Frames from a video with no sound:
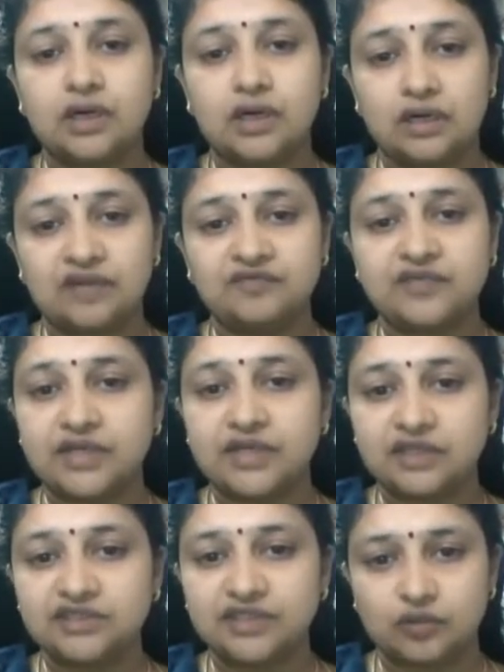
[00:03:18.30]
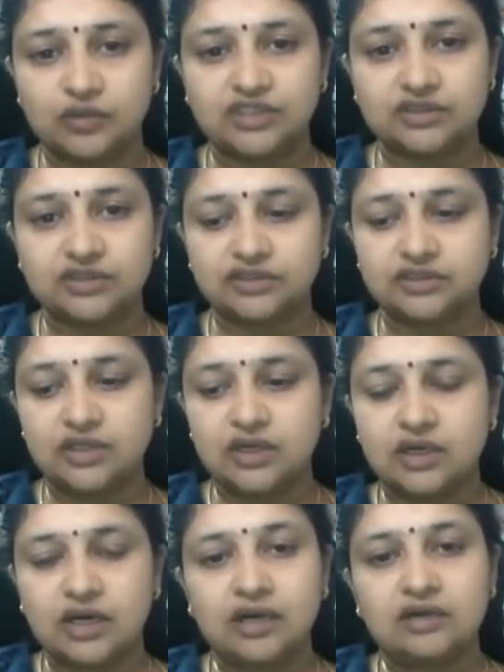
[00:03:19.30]
life-threatening situations.
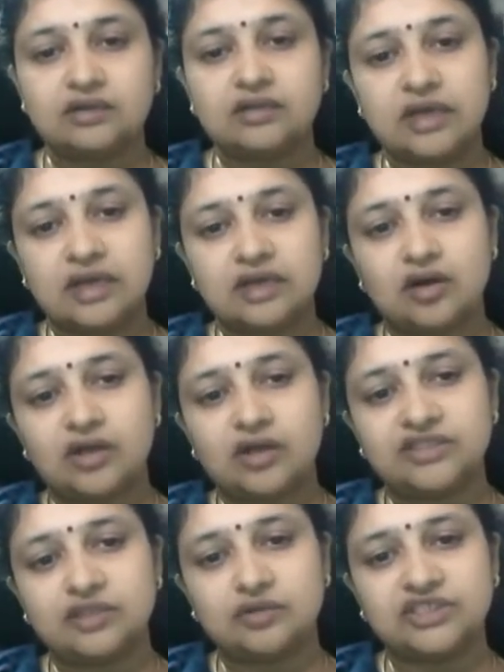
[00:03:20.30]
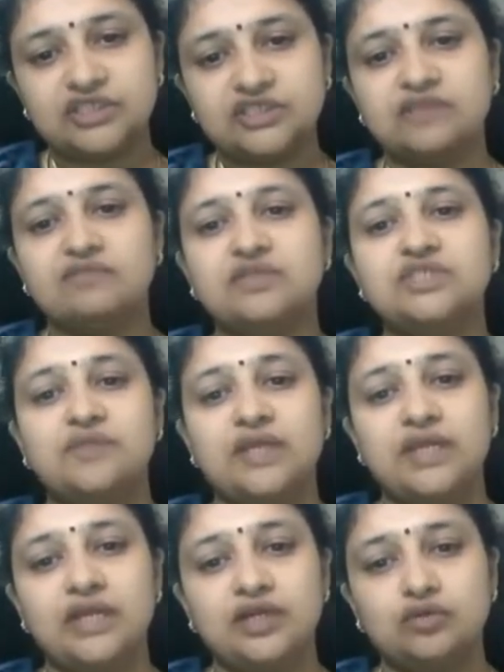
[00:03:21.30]
And there are situations in which we
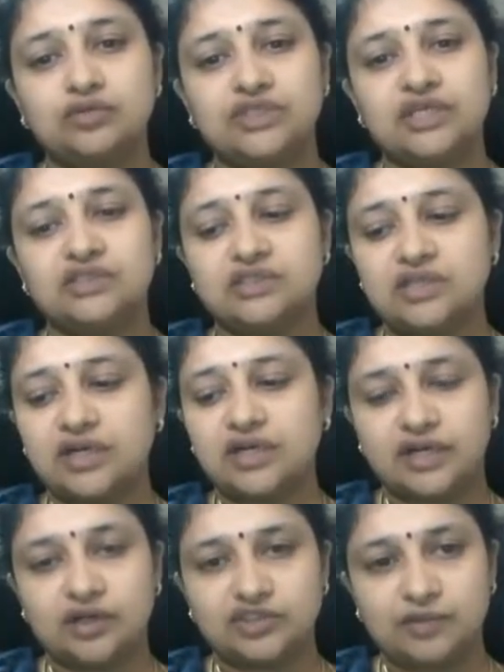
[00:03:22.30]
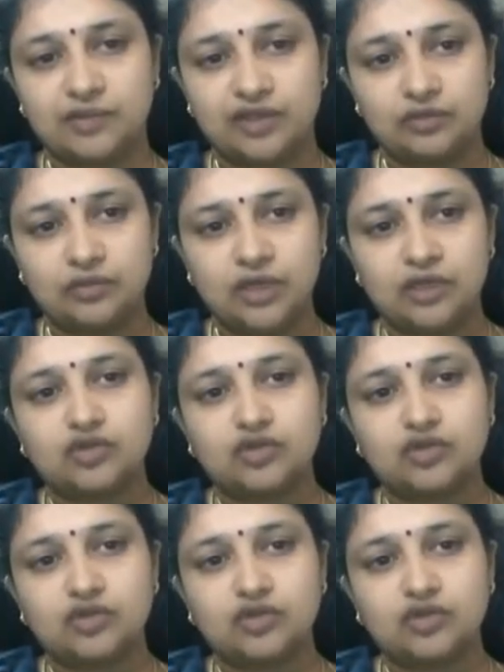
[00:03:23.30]
need to change the tracheostomy tube.